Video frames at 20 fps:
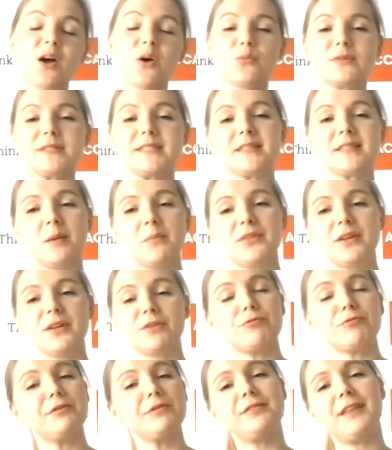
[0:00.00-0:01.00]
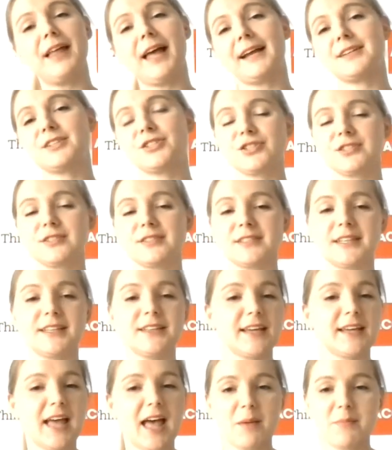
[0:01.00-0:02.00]
with something reflection in
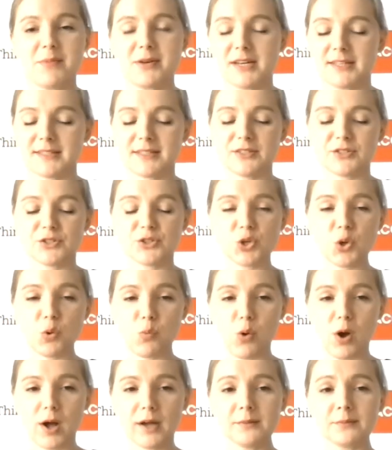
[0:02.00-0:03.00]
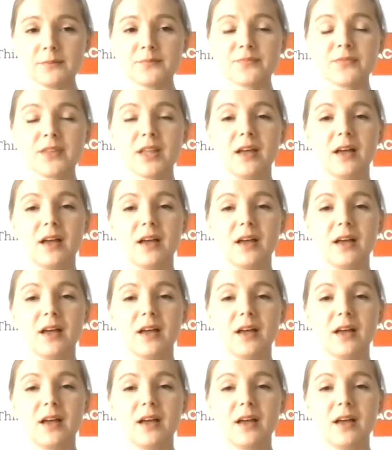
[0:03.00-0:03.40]
the cabinets and so on,